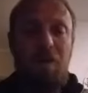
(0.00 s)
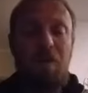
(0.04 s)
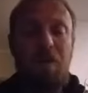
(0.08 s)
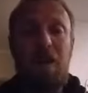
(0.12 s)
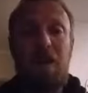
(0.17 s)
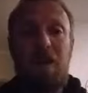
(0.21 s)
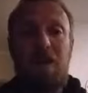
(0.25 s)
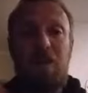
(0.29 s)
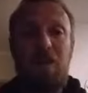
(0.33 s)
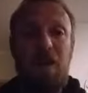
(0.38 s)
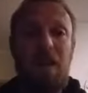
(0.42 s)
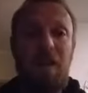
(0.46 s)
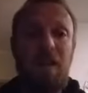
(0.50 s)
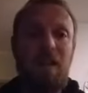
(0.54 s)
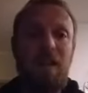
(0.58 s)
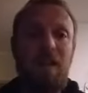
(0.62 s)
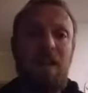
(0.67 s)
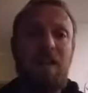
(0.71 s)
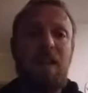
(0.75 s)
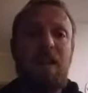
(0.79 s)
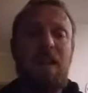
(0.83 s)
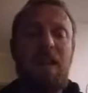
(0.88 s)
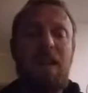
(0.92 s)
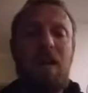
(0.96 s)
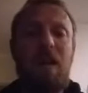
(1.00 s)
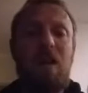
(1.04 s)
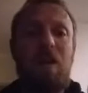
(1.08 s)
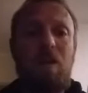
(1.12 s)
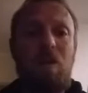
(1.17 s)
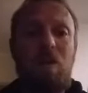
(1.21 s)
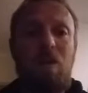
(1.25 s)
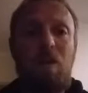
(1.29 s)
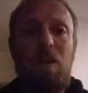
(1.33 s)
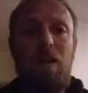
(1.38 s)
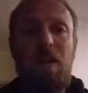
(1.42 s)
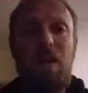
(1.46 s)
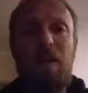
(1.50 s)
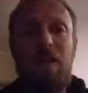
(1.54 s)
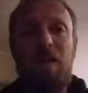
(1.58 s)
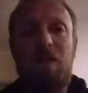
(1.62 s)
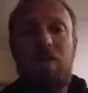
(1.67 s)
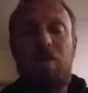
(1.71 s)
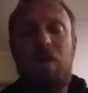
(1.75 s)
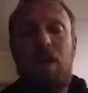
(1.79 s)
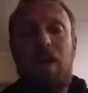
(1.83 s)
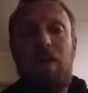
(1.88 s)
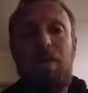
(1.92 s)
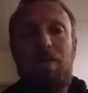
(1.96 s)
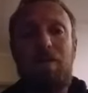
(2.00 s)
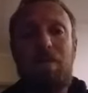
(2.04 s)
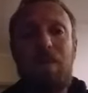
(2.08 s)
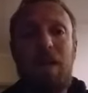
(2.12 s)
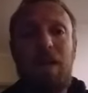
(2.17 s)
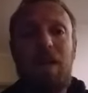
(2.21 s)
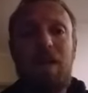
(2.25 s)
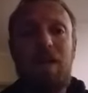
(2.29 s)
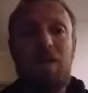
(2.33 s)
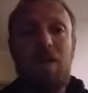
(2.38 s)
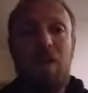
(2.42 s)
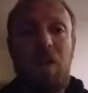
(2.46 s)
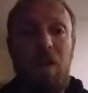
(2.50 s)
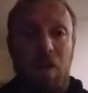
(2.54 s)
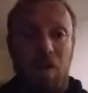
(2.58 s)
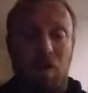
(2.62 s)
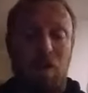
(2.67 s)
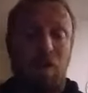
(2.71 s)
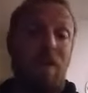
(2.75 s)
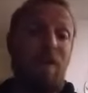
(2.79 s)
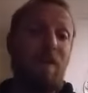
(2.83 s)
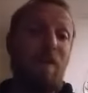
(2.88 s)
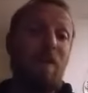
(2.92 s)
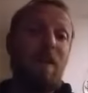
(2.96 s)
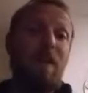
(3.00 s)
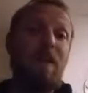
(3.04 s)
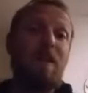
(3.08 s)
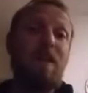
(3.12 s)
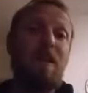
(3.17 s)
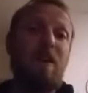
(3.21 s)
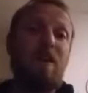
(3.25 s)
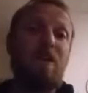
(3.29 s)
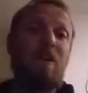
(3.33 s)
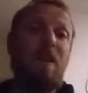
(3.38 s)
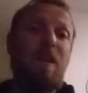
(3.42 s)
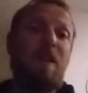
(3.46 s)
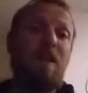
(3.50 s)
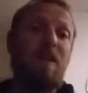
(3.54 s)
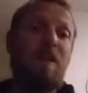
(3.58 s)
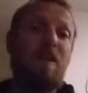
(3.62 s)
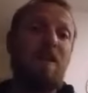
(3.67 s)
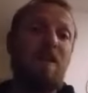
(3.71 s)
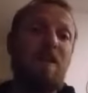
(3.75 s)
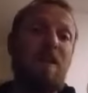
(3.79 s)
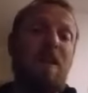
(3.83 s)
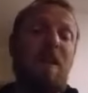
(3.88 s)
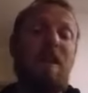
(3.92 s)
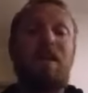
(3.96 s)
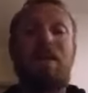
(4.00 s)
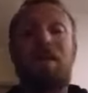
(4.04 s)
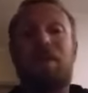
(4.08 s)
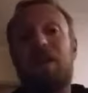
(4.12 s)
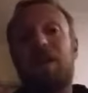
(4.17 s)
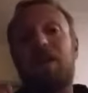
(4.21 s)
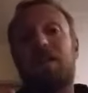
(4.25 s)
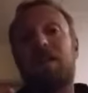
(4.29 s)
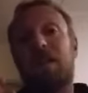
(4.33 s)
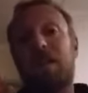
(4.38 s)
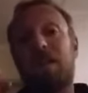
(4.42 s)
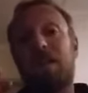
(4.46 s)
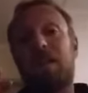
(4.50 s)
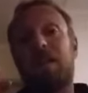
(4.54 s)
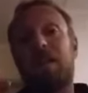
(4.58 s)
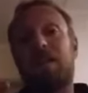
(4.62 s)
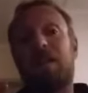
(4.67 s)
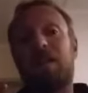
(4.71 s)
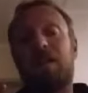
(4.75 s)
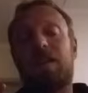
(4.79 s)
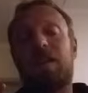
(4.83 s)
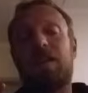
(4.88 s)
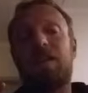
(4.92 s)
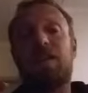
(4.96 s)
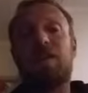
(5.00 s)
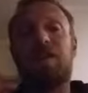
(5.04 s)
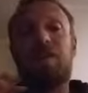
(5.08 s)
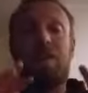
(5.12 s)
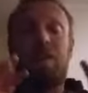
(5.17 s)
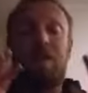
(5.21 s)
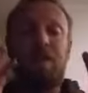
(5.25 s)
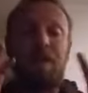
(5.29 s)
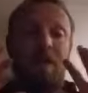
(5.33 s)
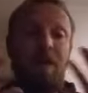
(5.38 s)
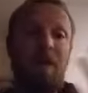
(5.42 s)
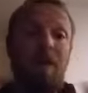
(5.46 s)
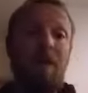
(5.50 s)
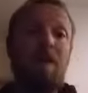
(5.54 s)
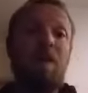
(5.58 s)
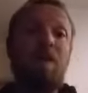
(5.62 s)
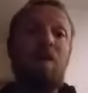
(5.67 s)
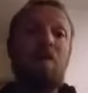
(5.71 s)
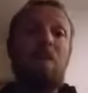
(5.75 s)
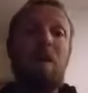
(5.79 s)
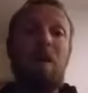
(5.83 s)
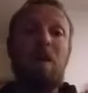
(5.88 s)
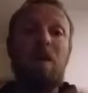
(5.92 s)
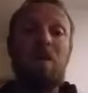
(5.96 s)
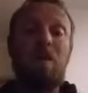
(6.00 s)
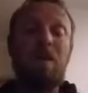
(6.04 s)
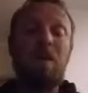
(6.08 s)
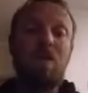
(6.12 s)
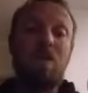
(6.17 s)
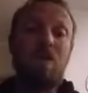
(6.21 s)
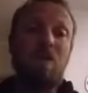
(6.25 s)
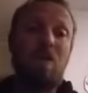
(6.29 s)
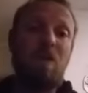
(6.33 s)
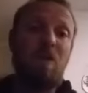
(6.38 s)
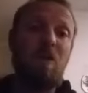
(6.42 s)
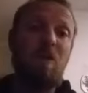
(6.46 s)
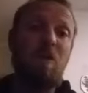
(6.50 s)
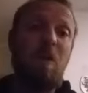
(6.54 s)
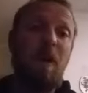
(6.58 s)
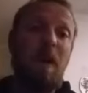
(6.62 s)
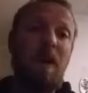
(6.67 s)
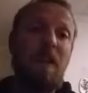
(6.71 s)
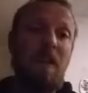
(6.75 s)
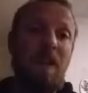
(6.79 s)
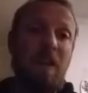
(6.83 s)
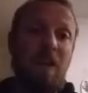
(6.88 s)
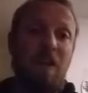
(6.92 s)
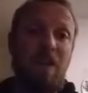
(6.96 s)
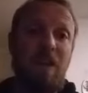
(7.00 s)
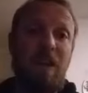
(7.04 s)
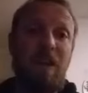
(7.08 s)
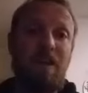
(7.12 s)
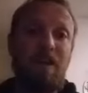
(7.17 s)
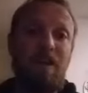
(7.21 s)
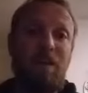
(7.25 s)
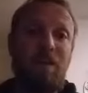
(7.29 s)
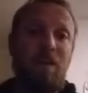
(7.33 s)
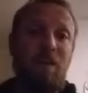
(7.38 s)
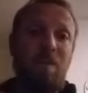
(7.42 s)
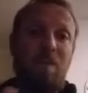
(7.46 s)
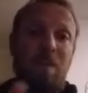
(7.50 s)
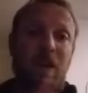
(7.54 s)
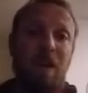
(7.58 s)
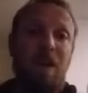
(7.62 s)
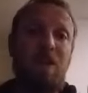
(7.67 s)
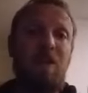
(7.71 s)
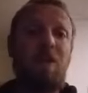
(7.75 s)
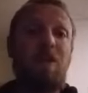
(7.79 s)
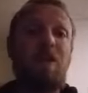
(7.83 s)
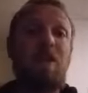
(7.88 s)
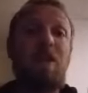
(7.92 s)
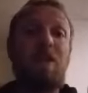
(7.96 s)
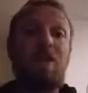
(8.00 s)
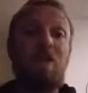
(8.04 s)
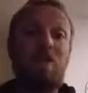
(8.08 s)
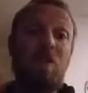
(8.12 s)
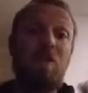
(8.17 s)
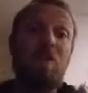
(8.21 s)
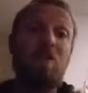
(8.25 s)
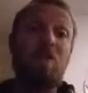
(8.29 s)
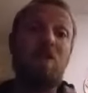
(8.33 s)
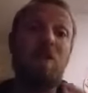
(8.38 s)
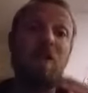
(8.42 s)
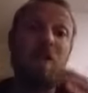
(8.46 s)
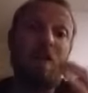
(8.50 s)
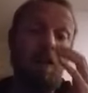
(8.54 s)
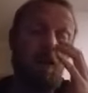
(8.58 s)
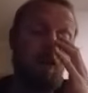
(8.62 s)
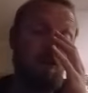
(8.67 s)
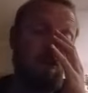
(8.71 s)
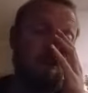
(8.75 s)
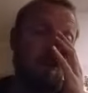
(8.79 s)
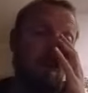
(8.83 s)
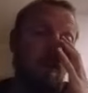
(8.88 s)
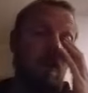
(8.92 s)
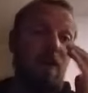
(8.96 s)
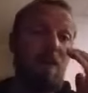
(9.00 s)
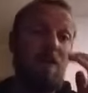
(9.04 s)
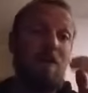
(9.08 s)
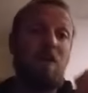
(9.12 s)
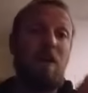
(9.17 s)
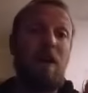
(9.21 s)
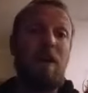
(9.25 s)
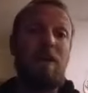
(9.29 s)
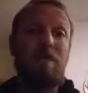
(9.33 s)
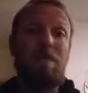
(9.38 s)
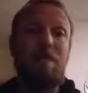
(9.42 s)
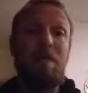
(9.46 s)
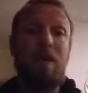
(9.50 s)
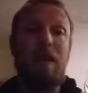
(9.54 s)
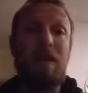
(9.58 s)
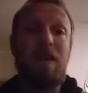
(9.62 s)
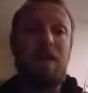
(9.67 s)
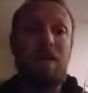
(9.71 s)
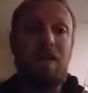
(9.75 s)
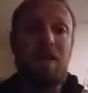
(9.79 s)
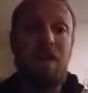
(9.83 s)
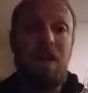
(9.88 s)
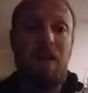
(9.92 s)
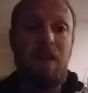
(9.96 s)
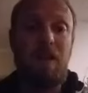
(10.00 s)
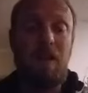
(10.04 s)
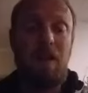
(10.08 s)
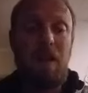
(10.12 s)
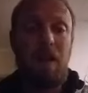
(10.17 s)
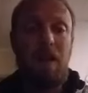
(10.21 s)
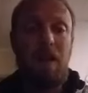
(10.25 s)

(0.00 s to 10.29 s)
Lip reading: we are creating a cold and a dry place within the crate itself, and then where we store away the crate from there on is also a cool and a dry place. So